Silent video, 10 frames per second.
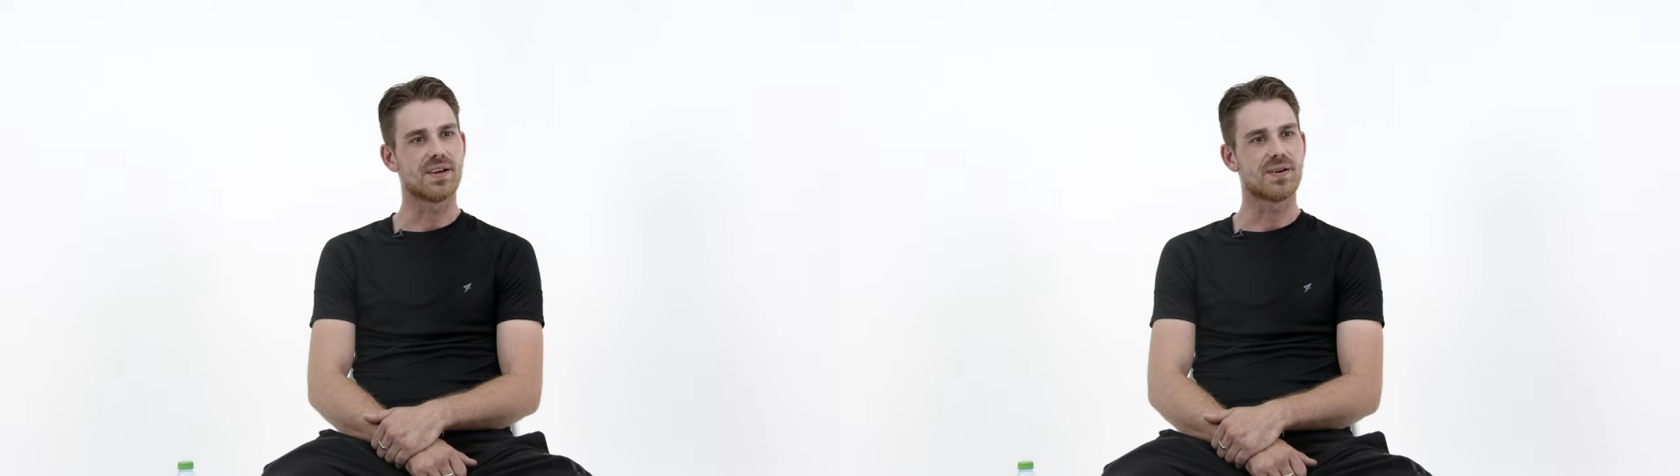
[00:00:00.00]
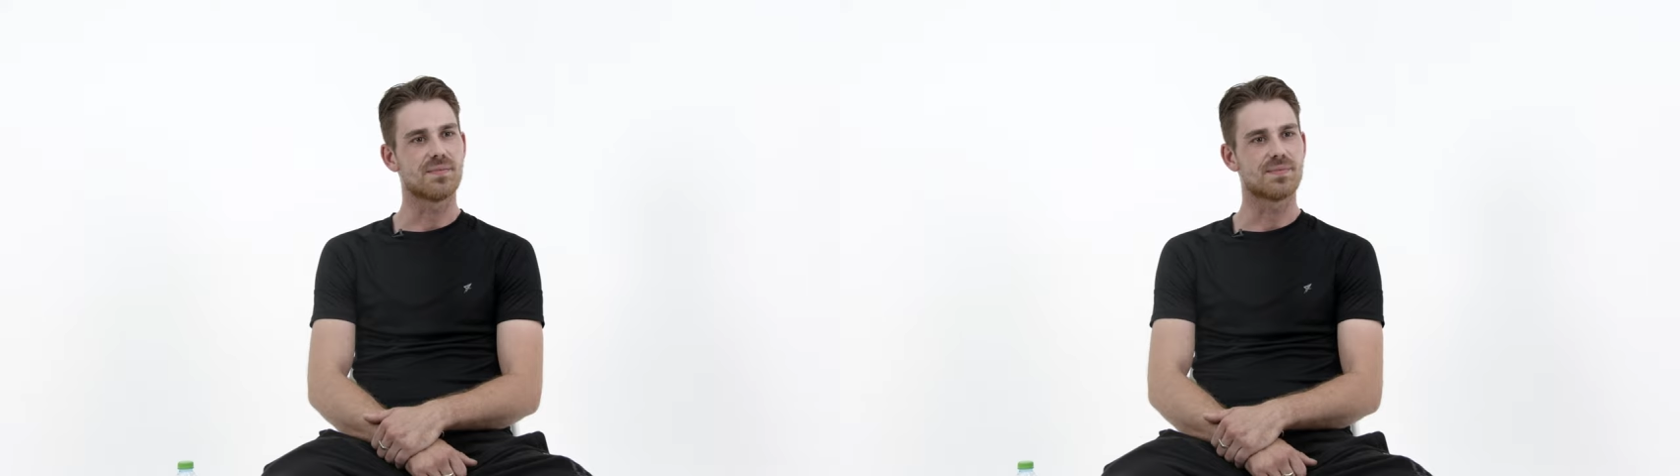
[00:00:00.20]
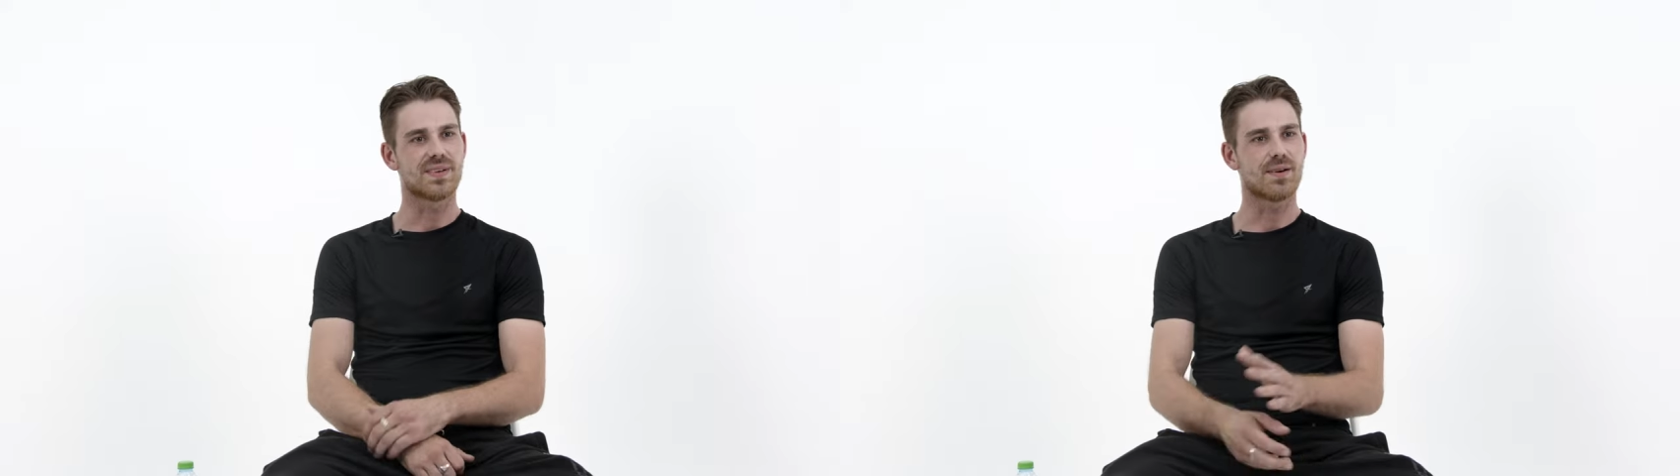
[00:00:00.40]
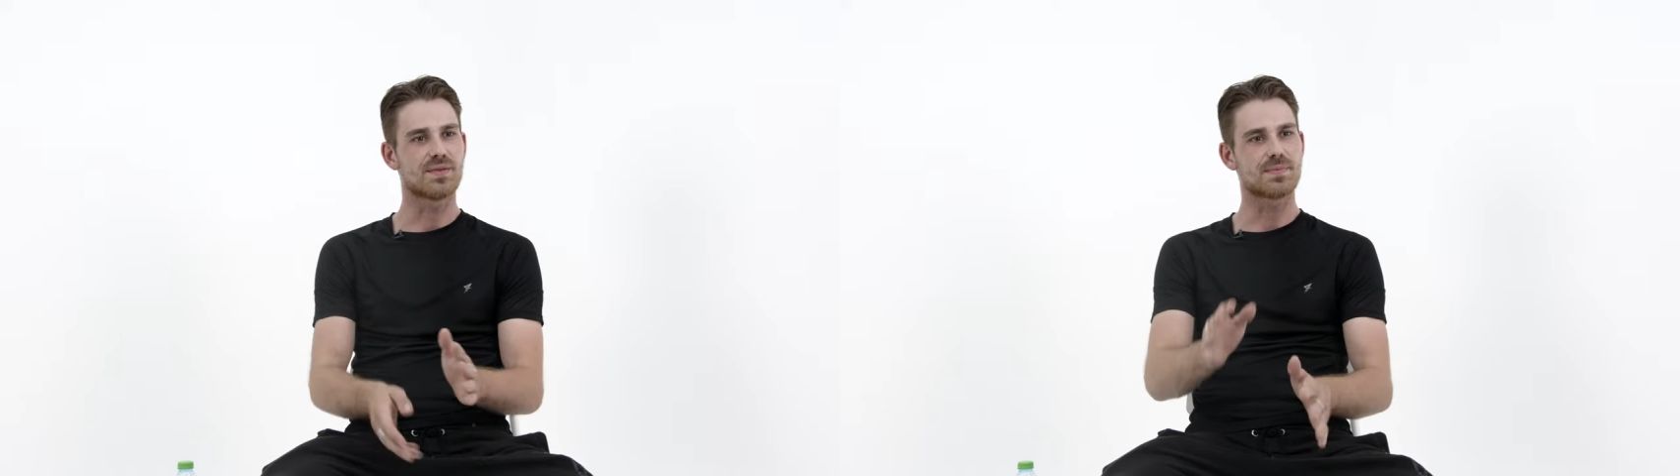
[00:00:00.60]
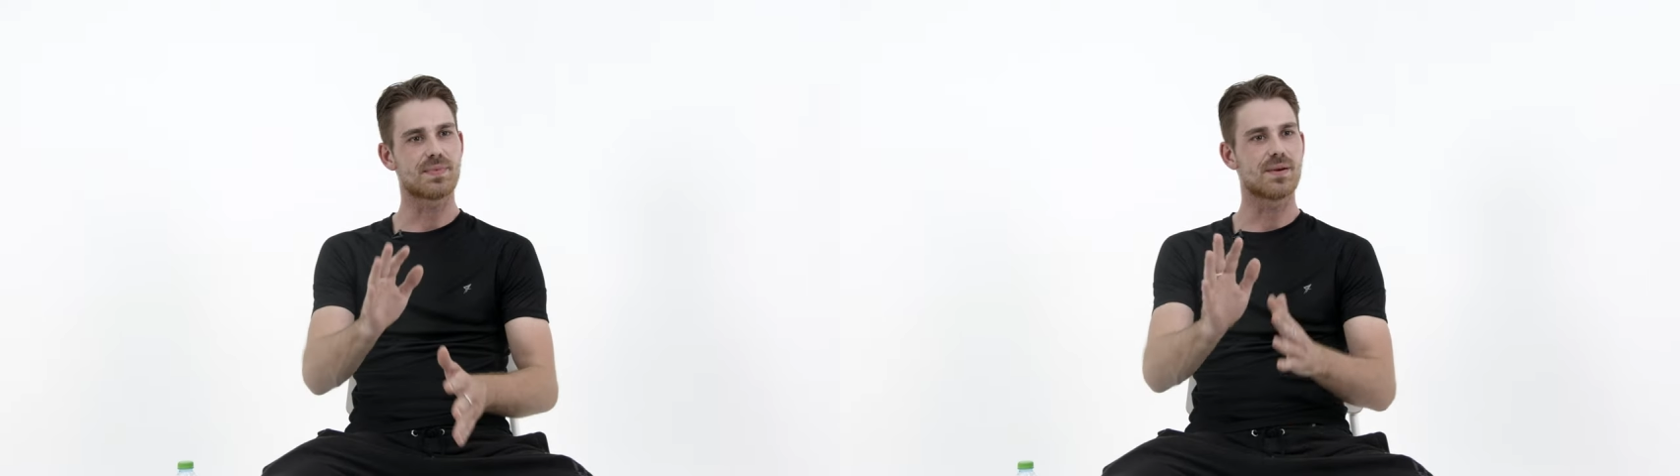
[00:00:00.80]
Um, you know, there
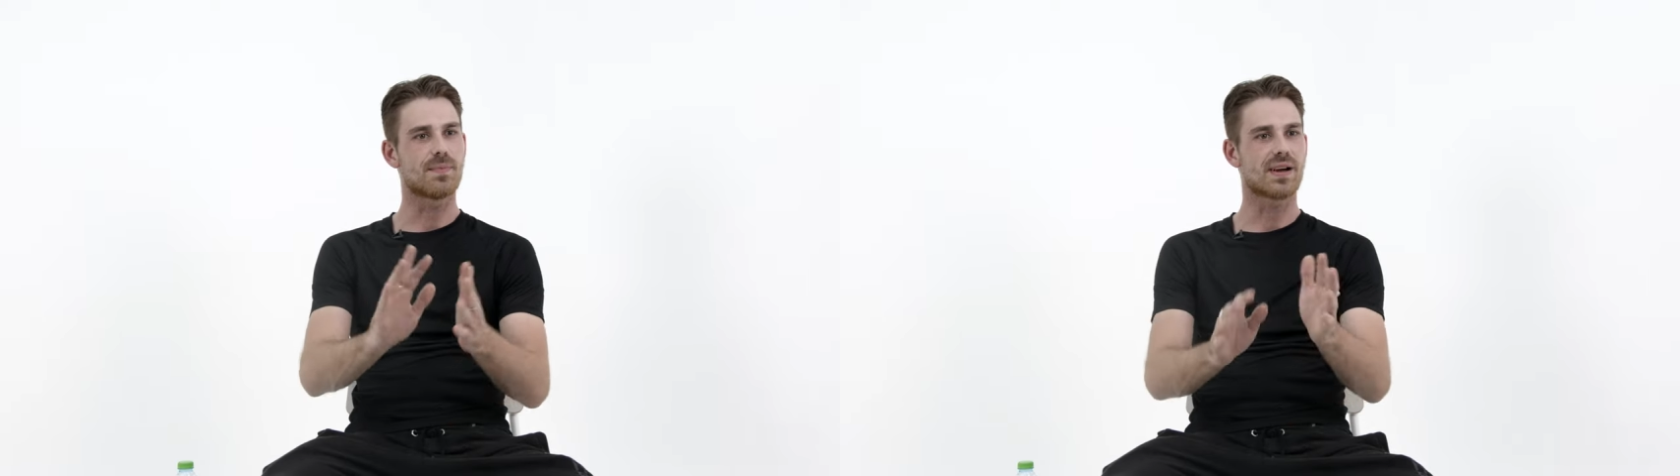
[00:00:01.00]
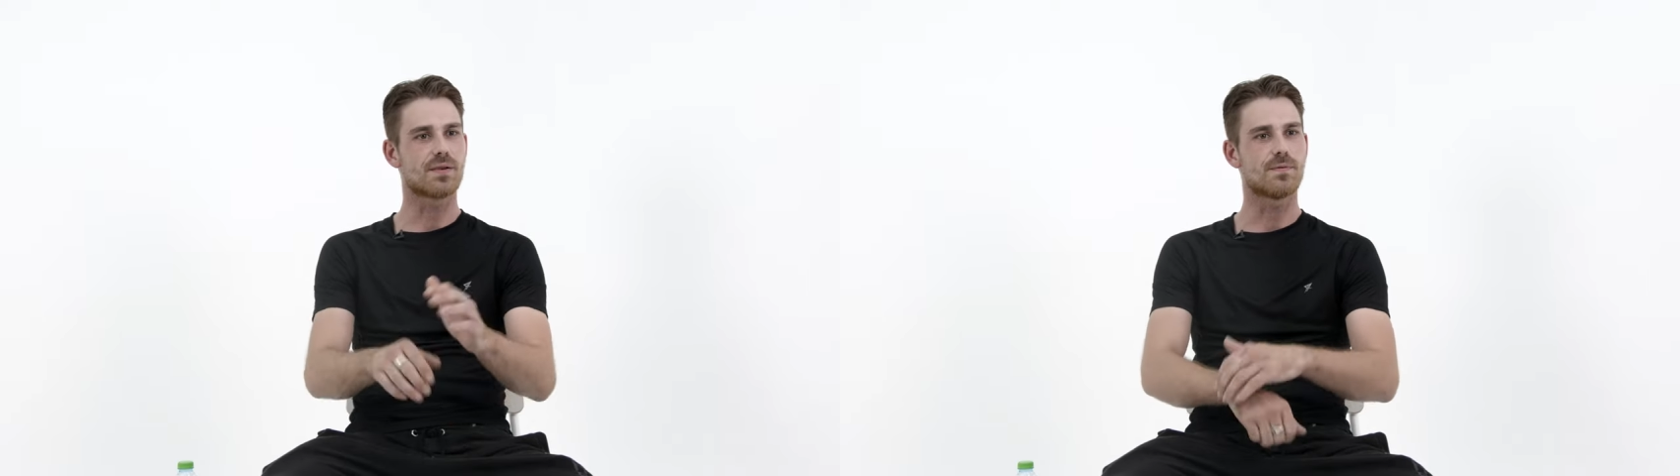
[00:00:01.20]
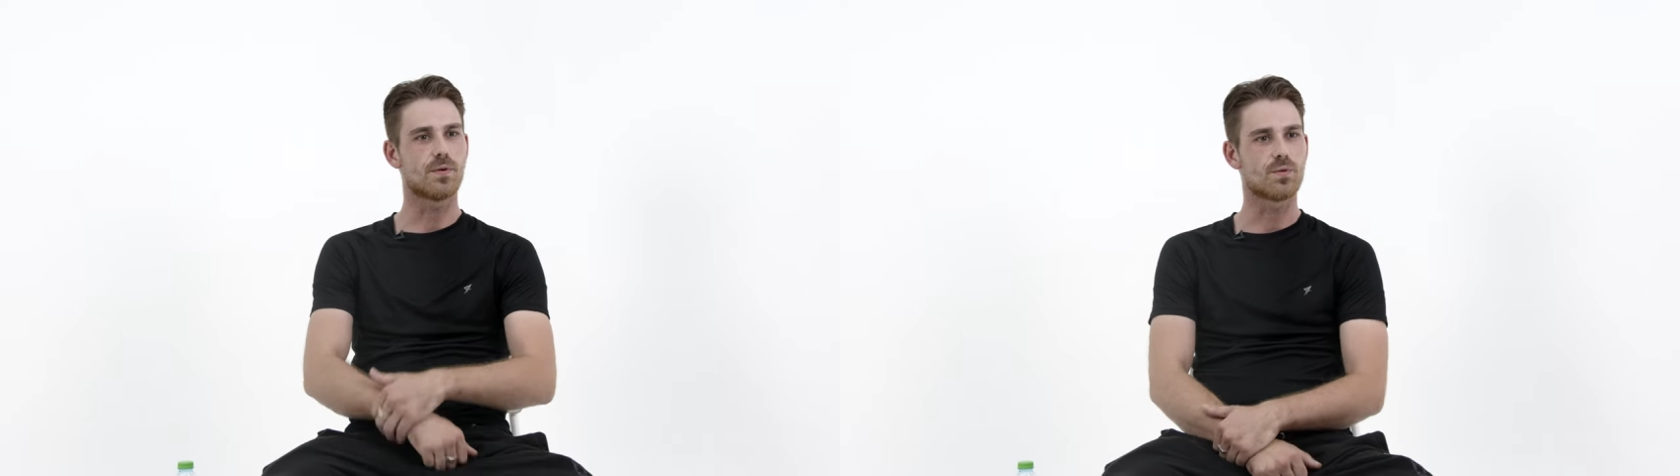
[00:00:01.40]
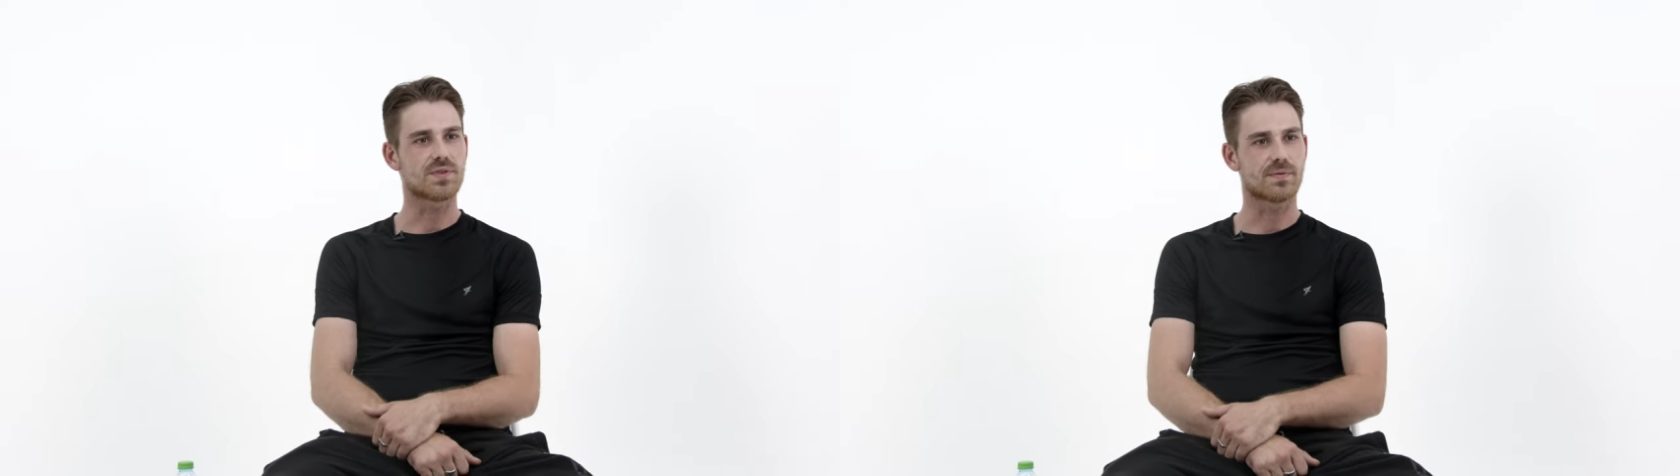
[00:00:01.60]
was a bit of back and forwards.